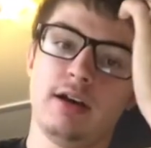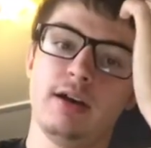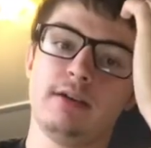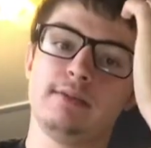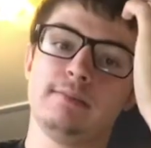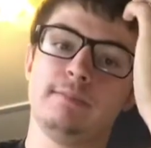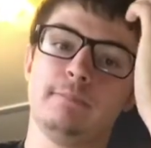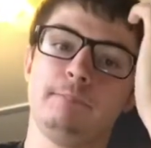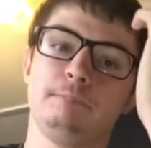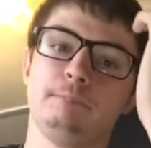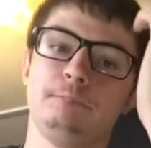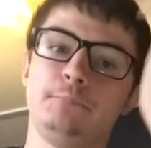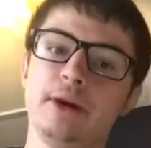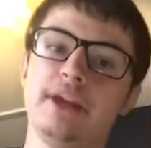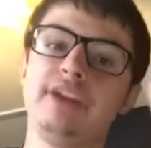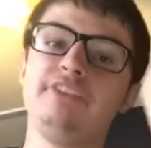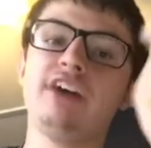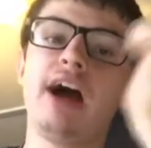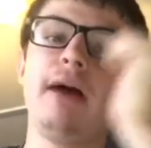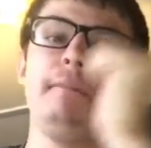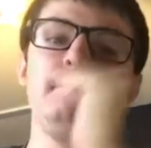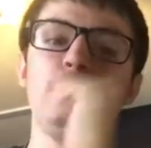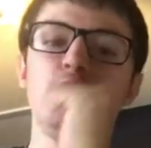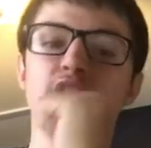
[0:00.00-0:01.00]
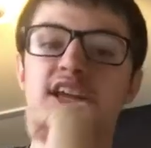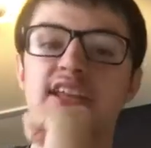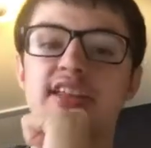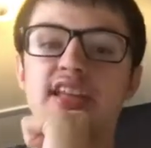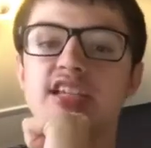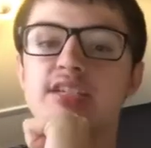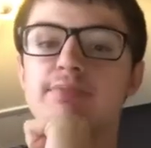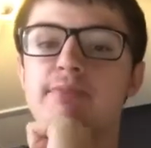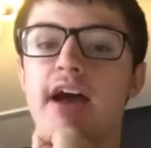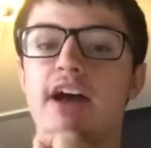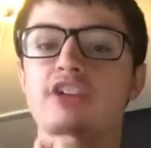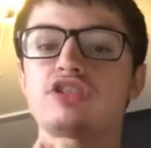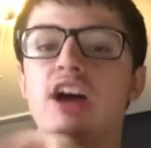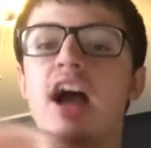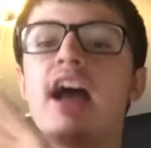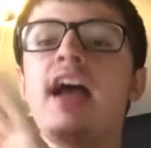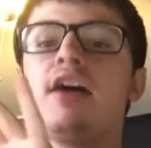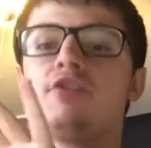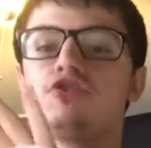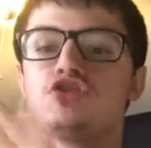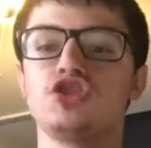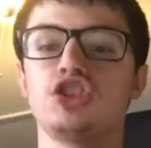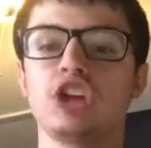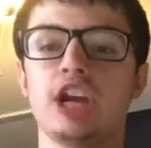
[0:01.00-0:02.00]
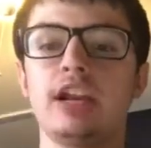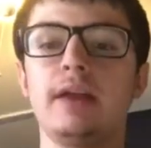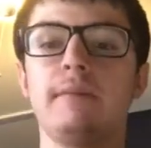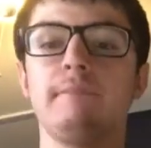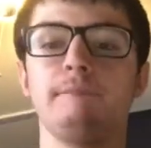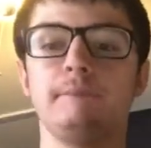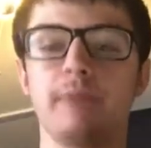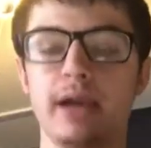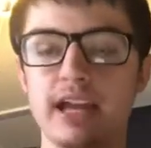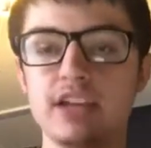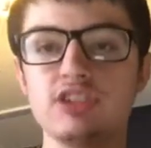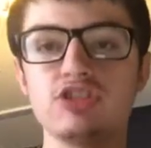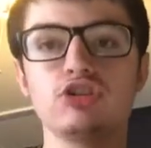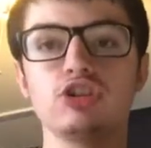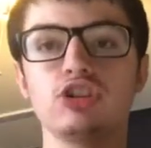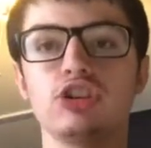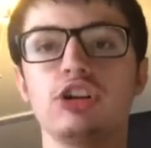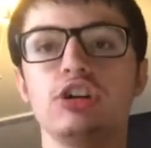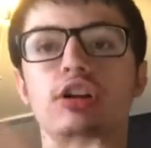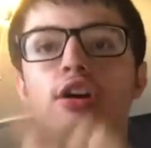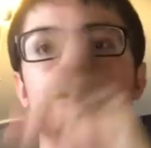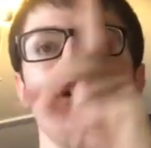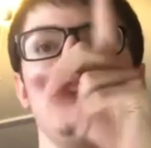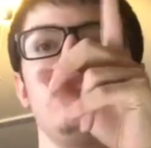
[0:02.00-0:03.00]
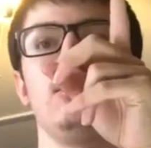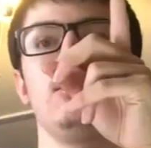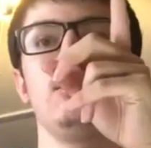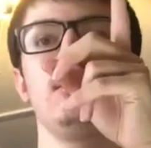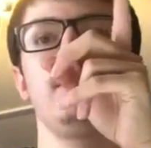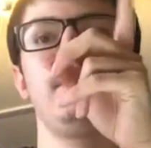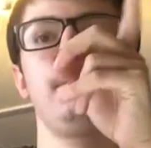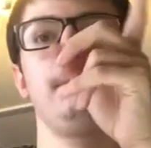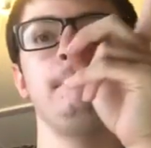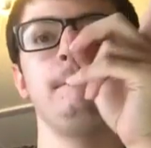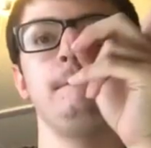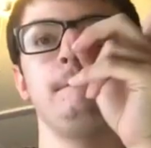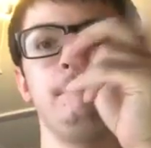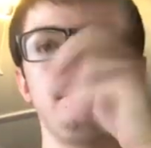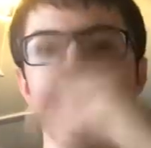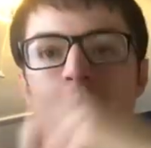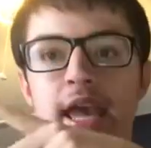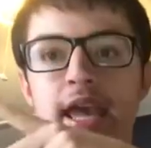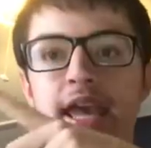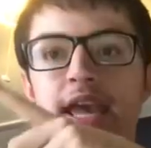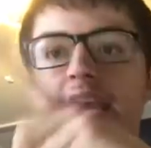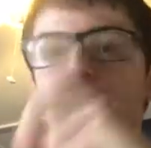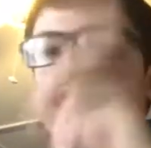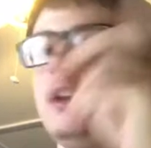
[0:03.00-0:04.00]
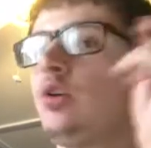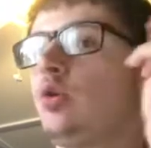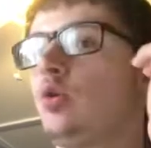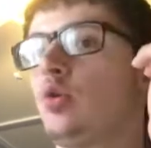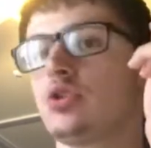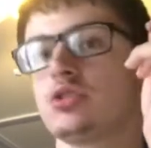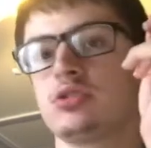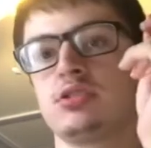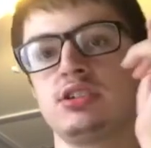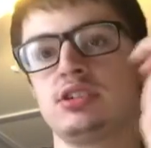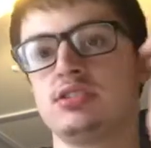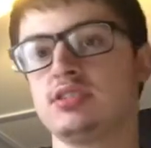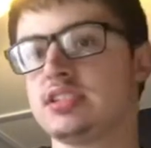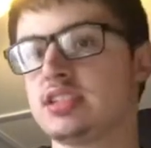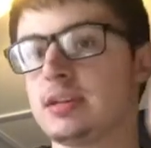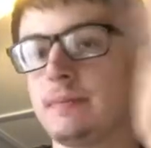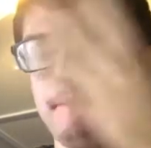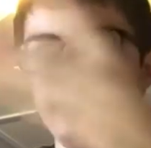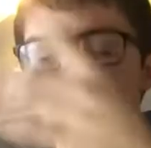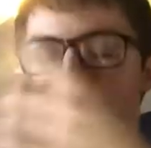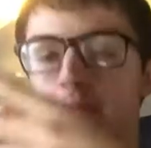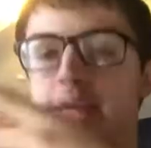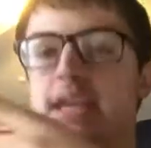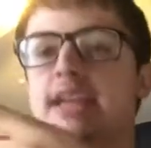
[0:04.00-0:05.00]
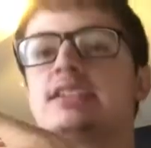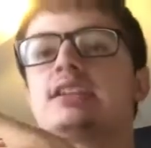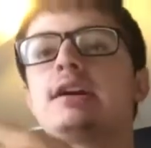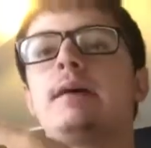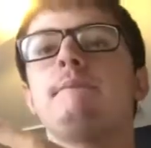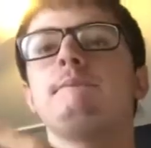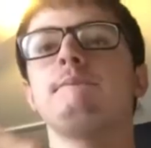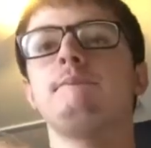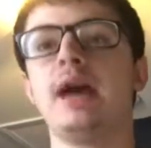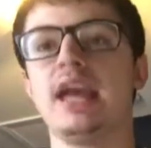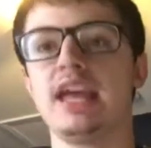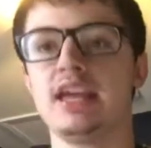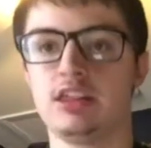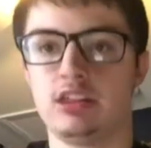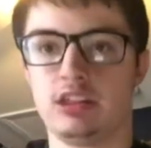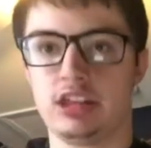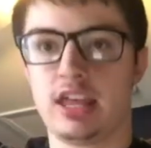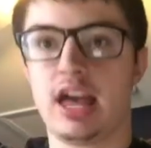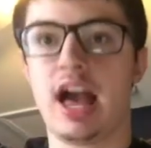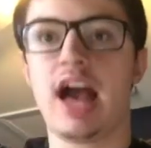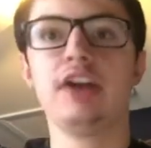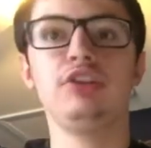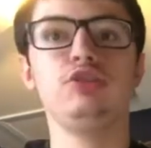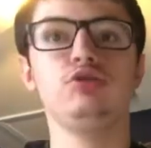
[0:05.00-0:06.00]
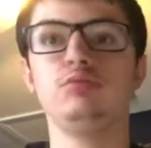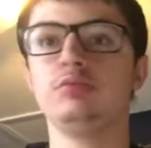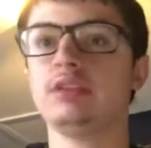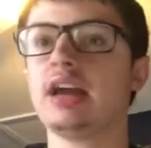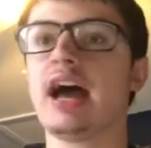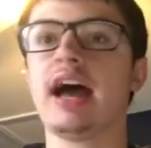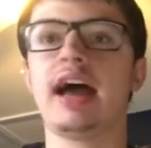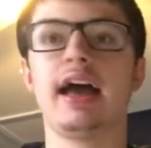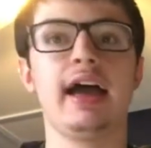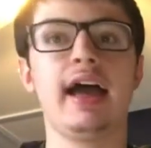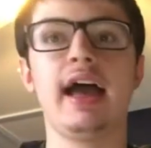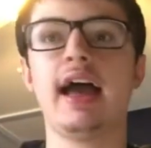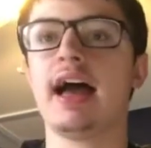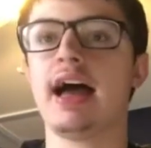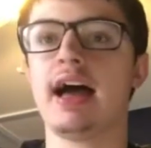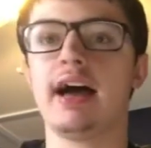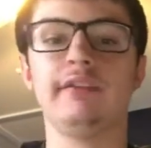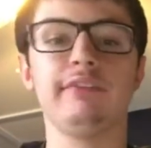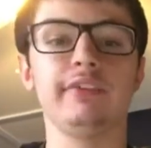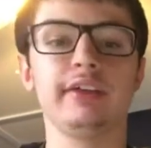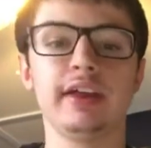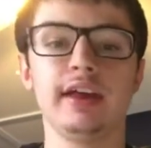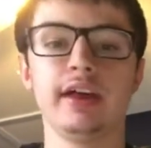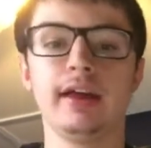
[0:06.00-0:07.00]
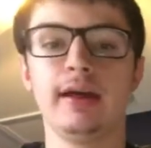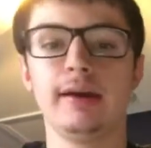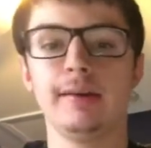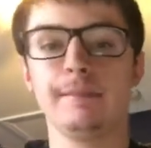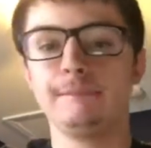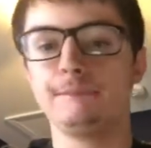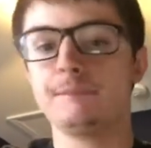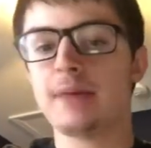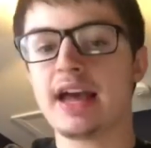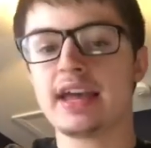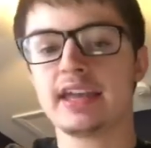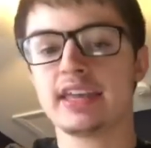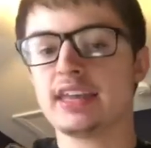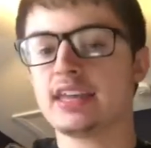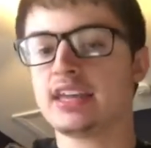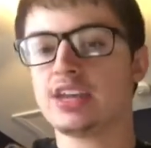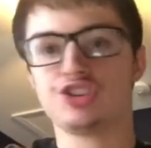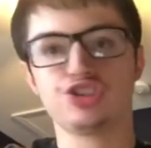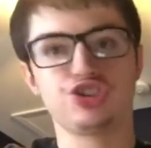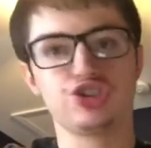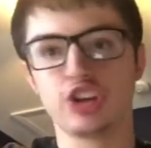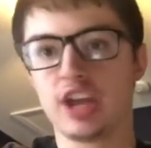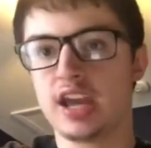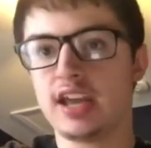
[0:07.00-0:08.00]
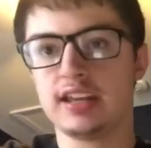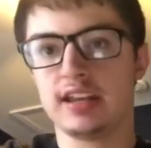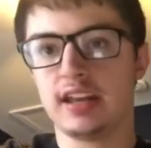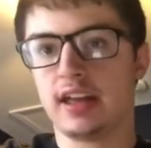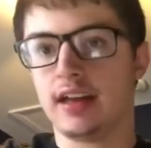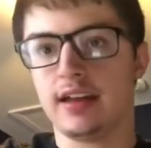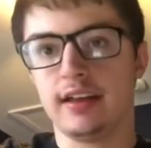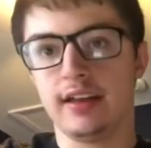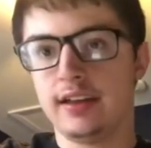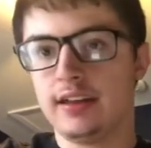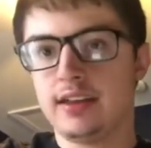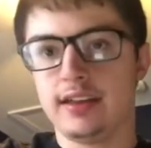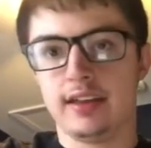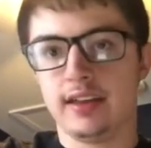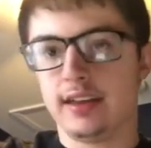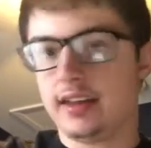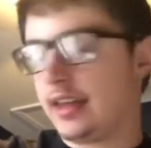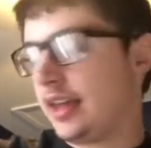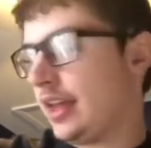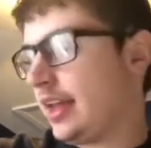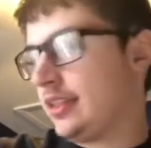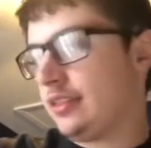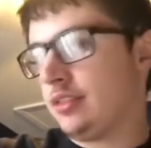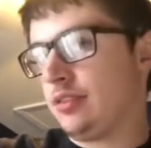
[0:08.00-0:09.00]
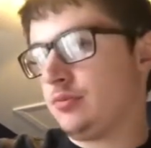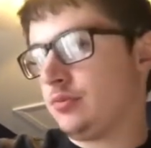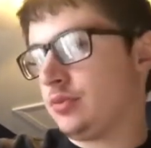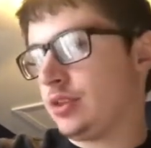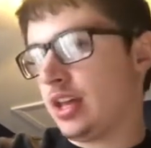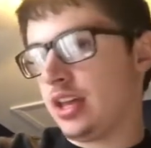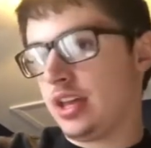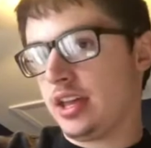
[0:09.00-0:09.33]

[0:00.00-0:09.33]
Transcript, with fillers: But if I'm booking this match, I have Shayna Baszler pin or submit Bayley. I do not have Becky and Shayna in